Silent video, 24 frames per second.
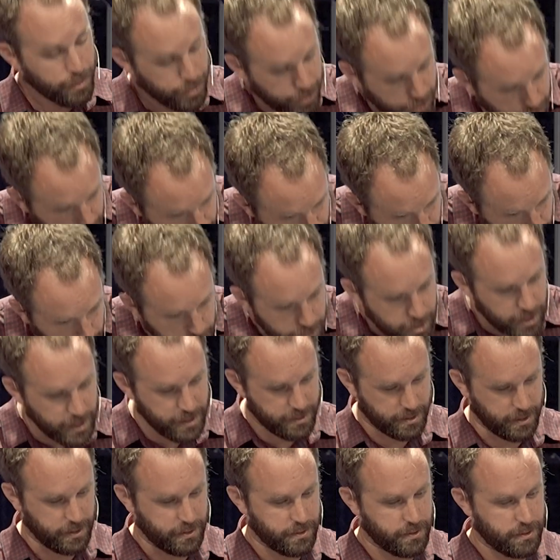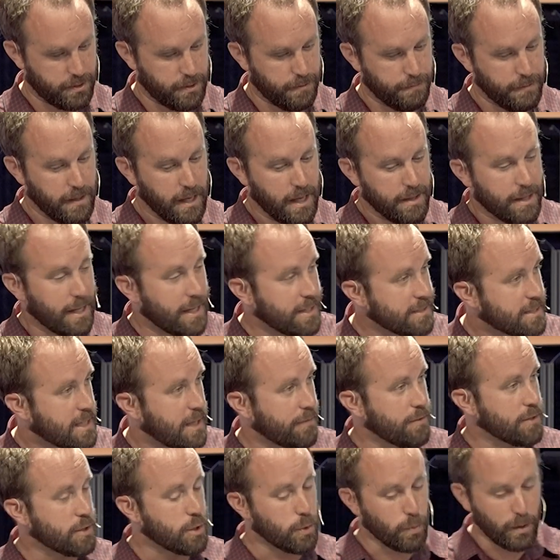through Jesus, that is
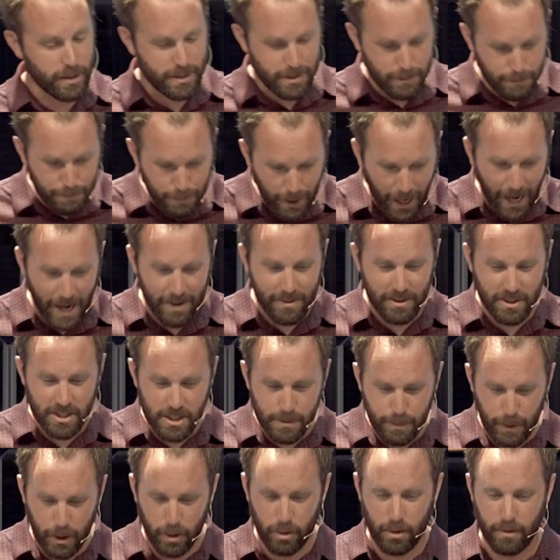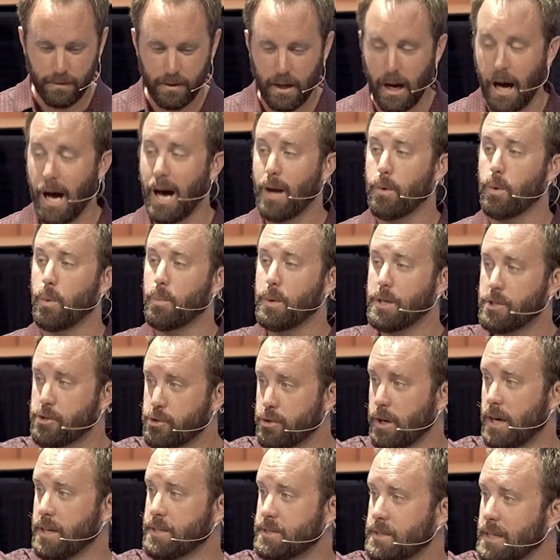given to us by the Spirit of God when we
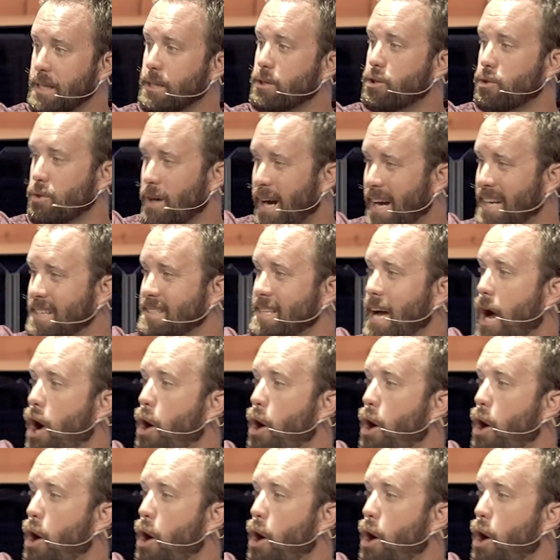trust in Christ